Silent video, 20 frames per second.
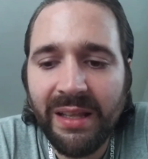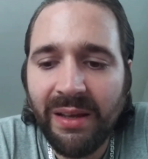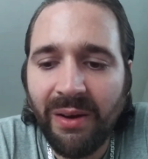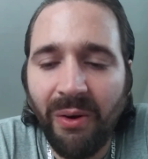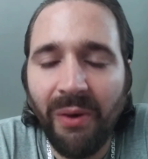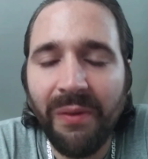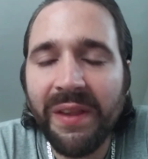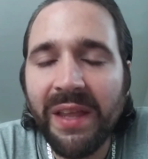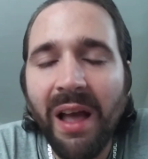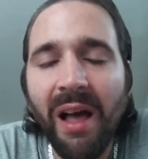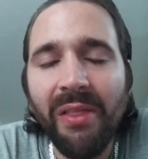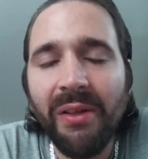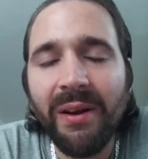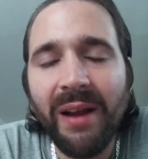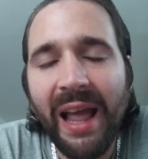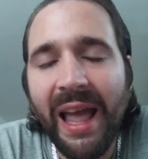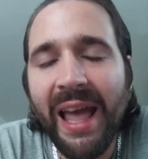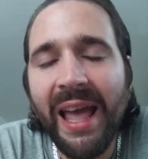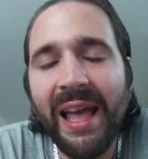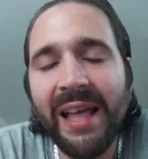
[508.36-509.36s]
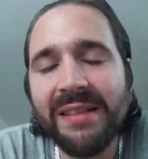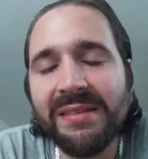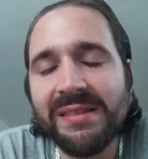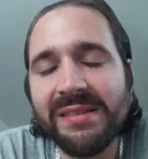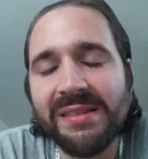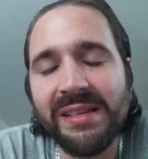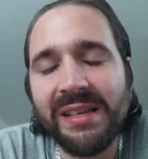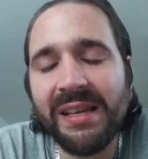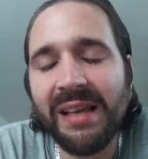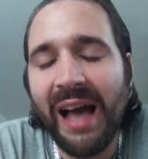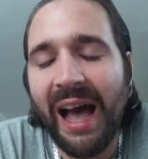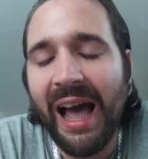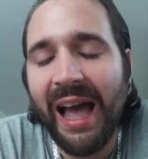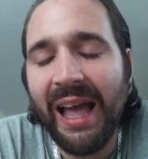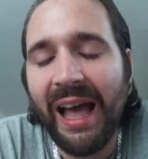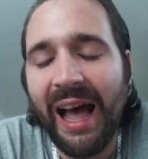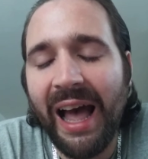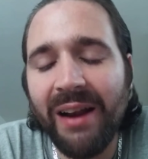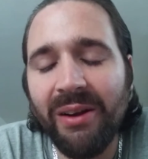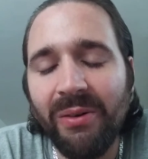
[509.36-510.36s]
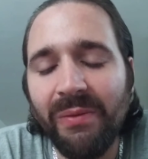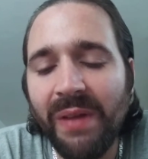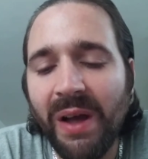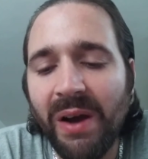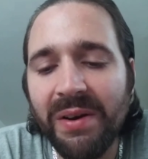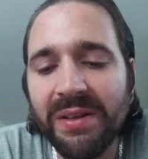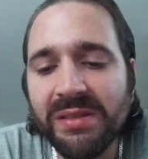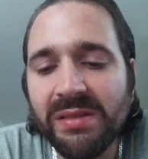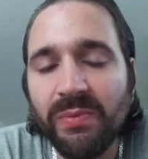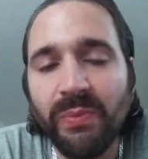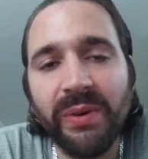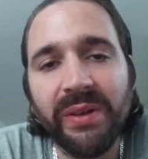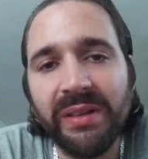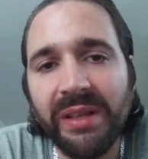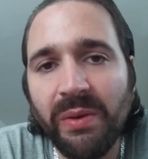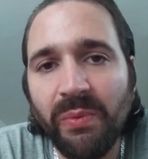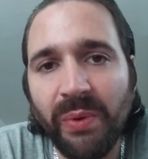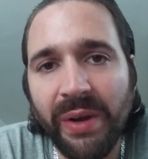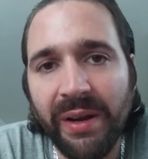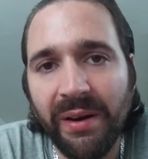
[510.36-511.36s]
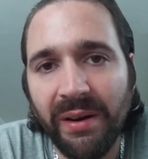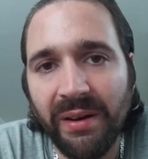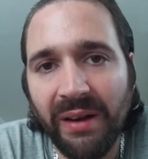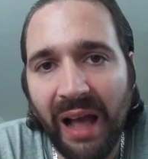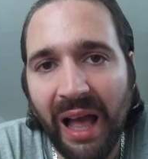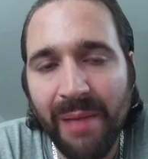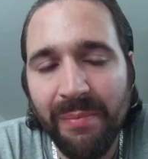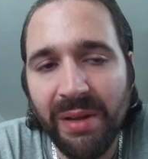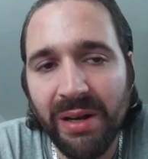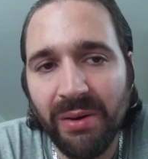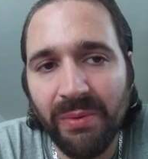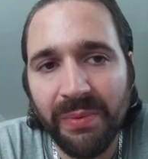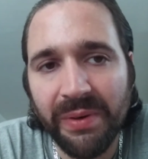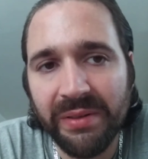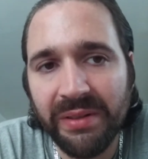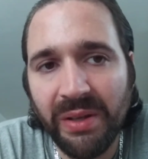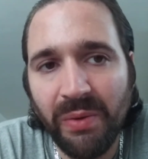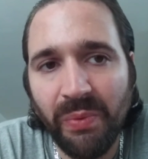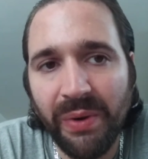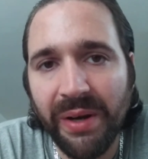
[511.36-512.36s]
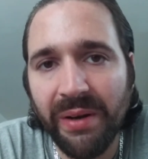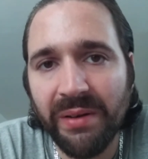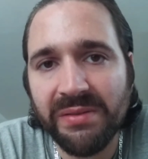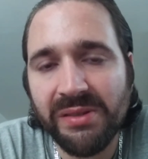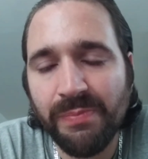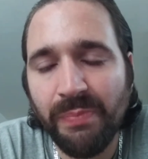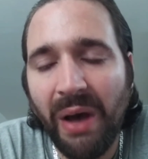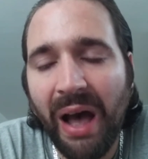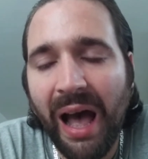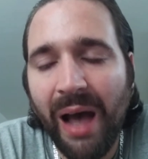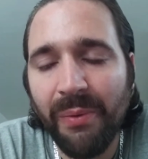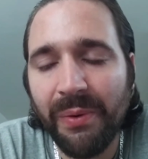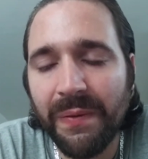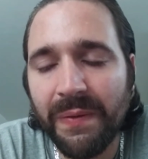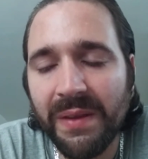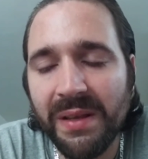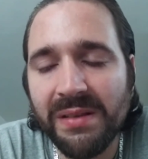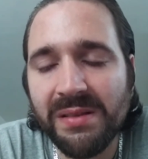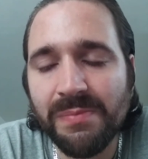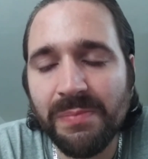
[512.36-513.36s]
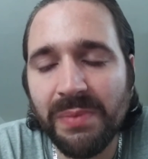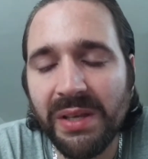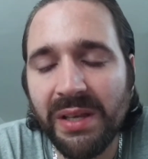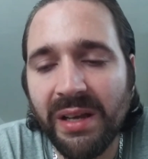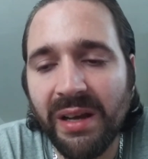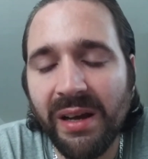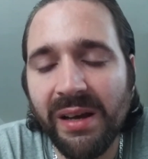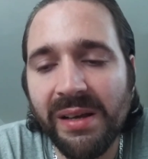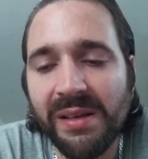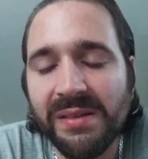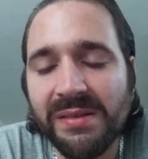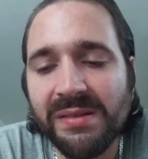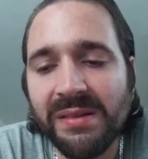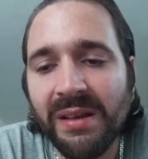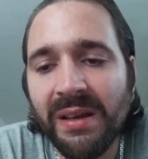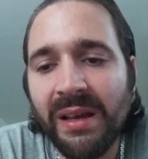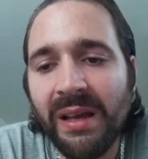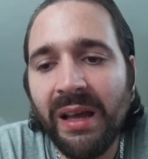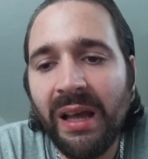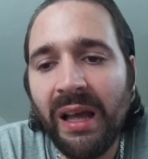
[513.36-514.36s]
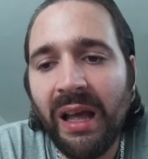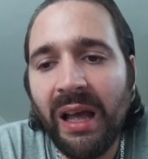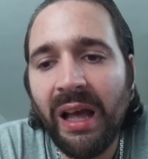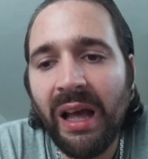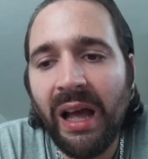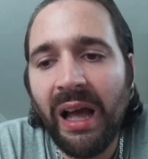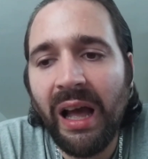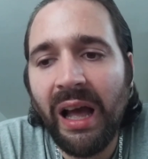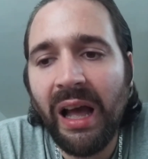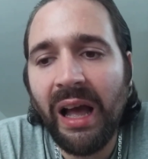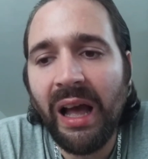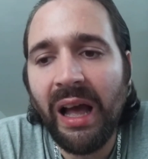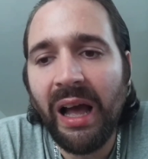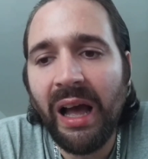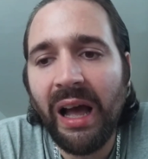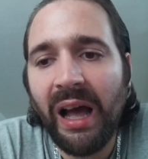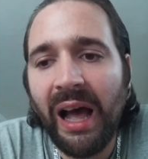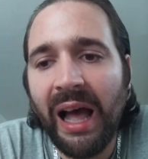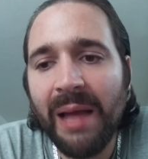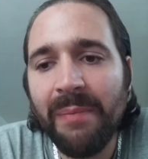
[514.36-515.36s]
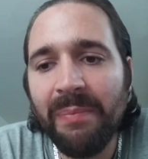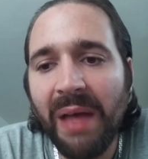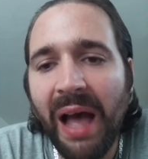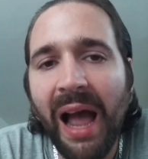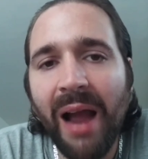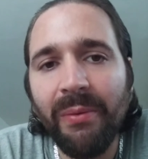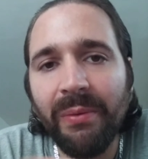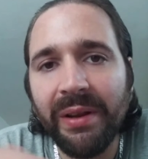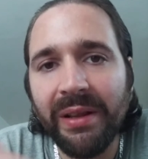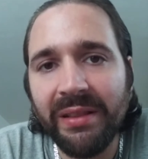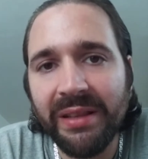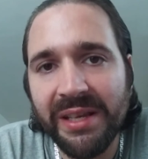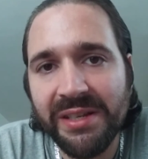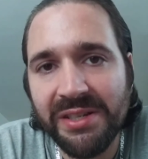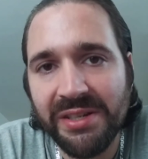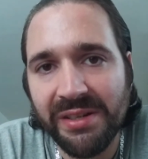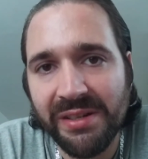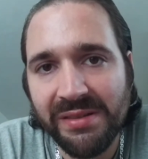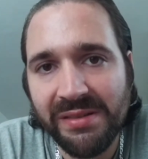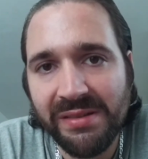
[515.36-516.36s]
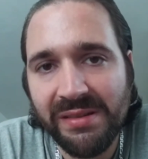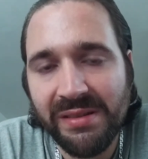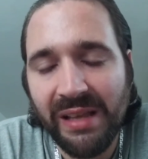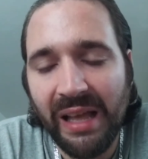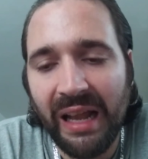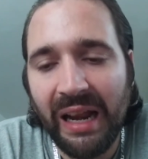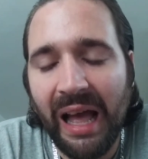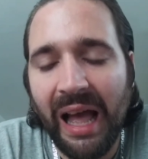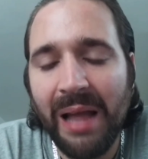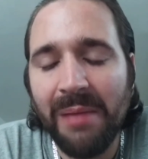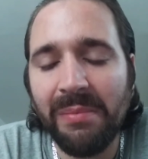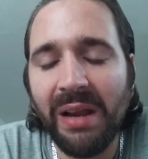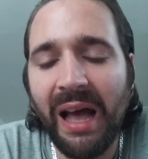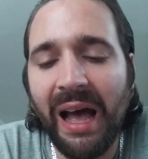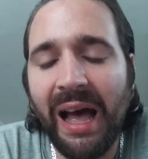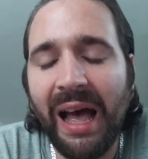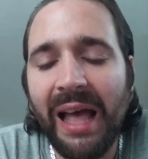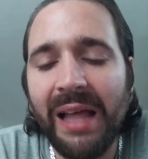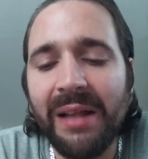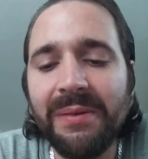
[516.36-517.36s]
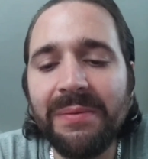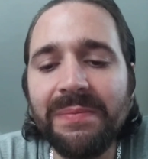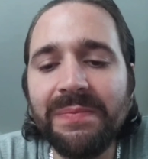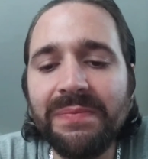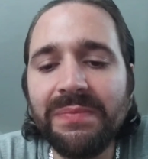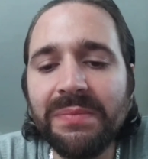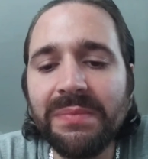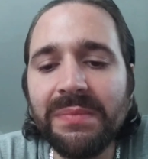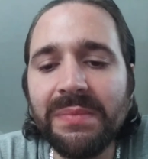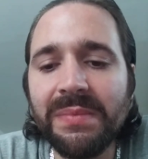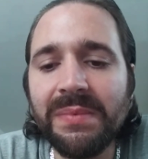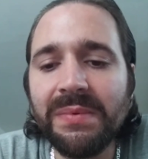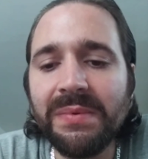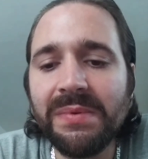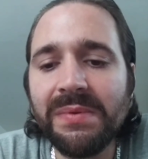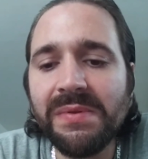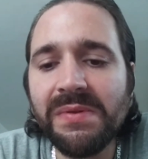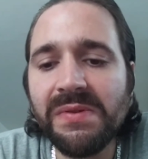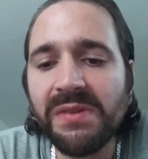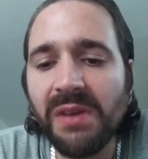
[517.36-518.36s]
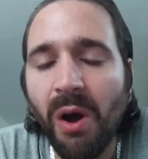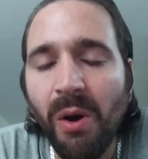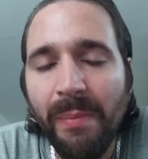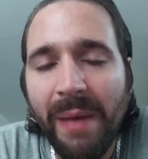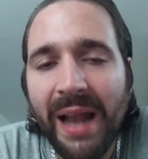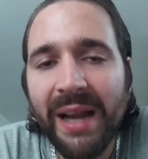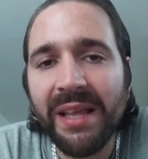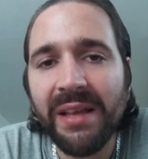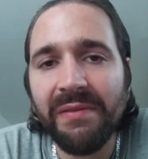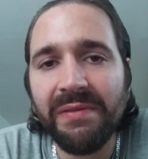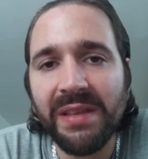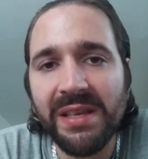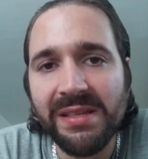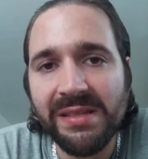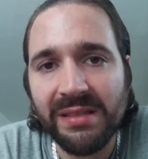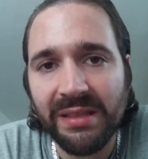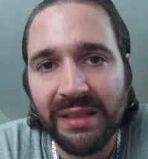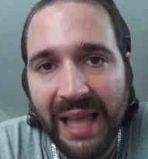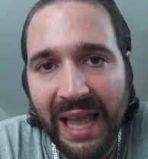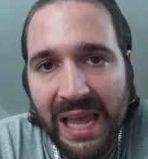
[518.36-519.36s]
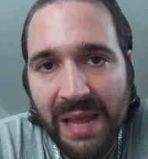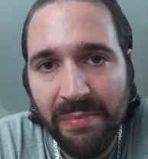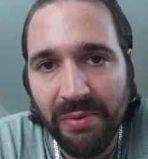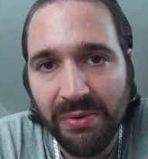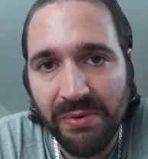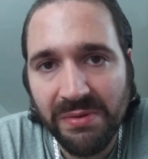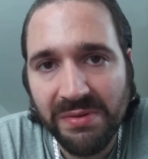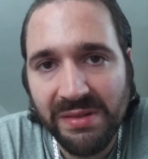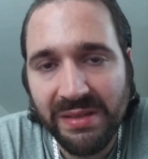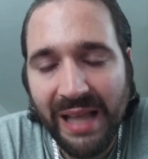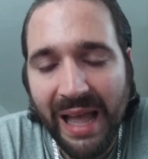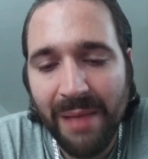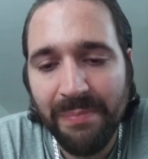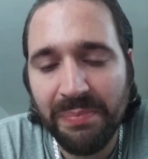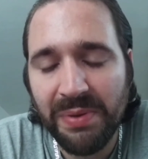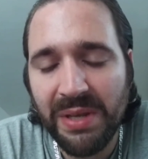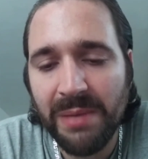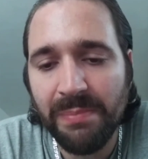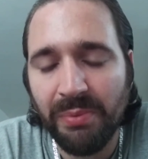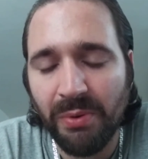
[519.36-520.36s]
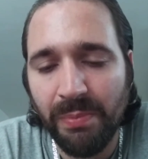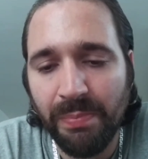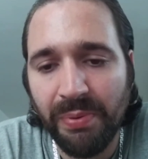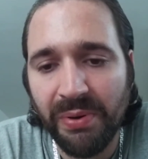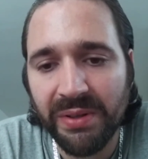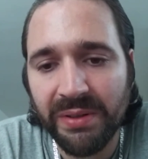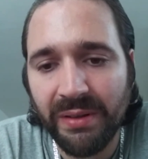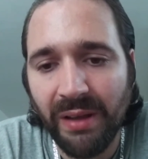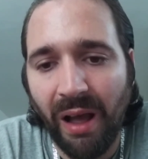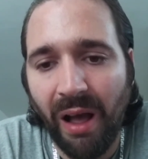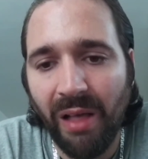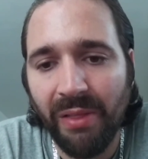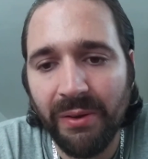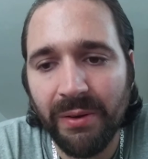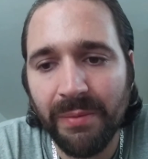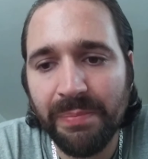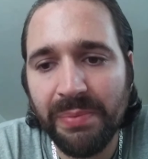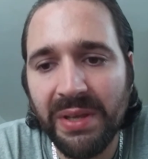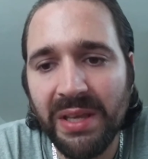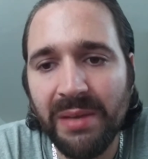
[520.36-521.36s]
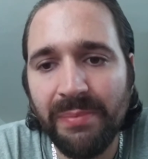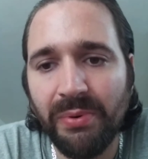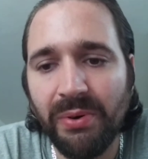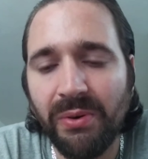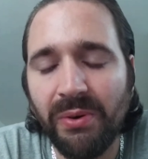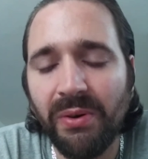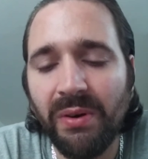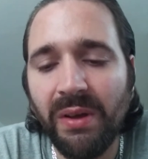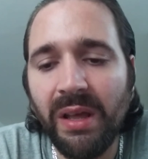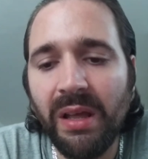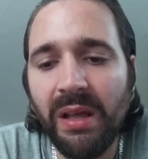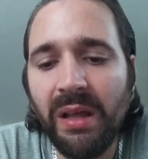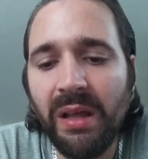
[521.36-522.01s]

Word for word: on the other hand, see, I, I don't know. It's really weird. I'm in a really weird spot with this because I'm not religious and I'm not so many of these labels that people put to other people